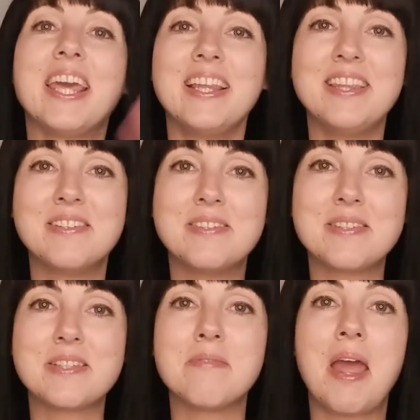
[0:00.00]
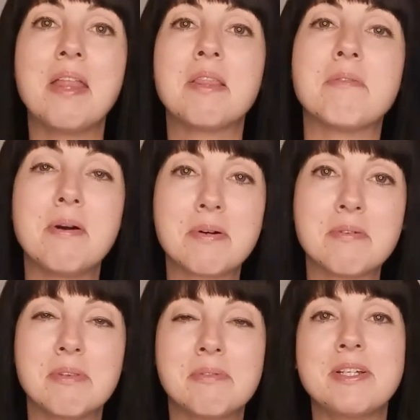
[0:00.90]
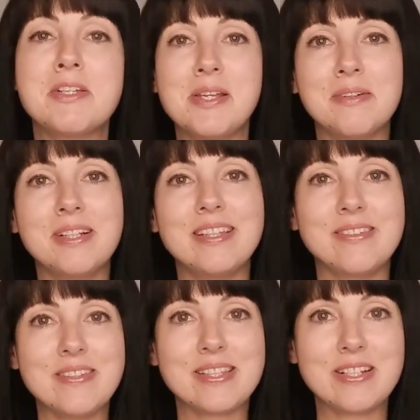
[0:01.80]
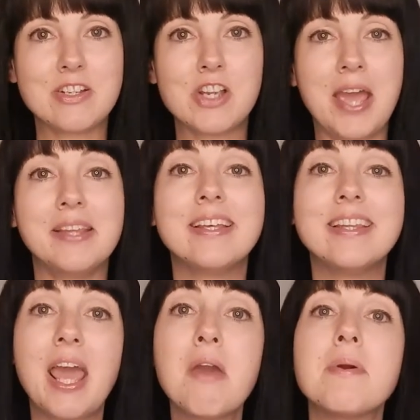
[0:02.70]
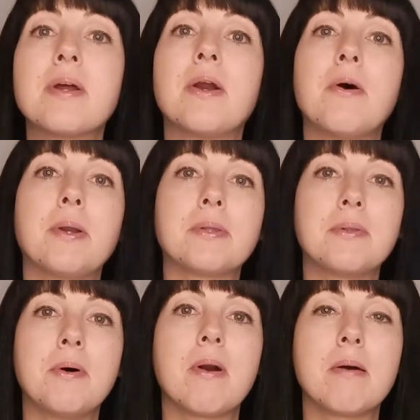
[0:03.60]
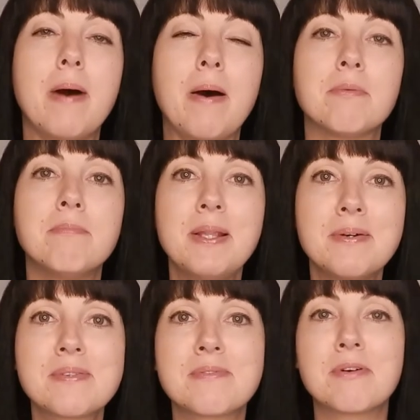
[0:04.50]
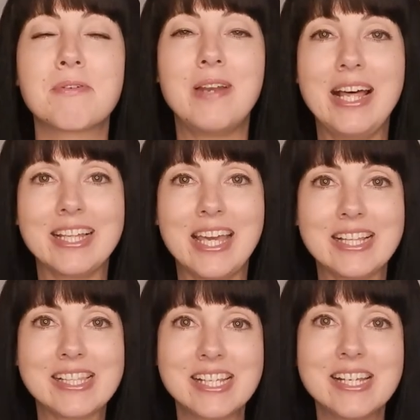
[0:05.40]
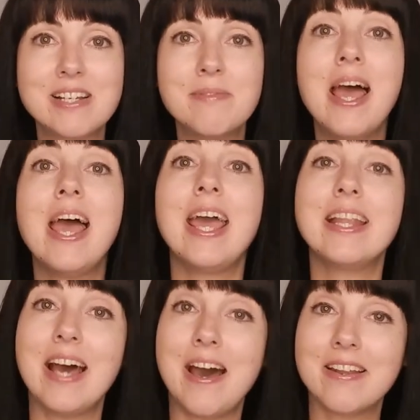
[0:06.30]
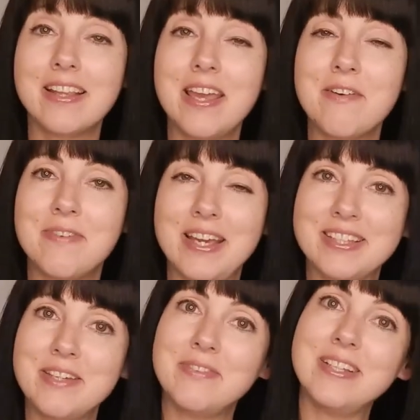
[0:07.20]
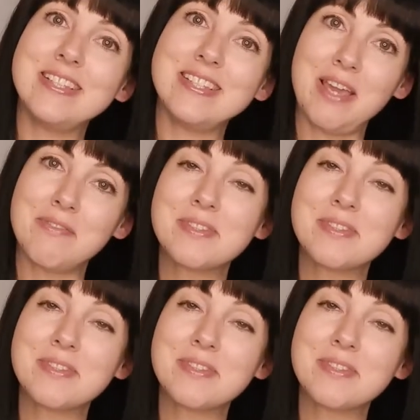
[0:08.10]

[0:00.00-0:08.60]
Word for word: Hello awesome and welcome to my channel Little Sunshine. Today we are going to talk about pillows for flathead syndrome and are they effective and safe.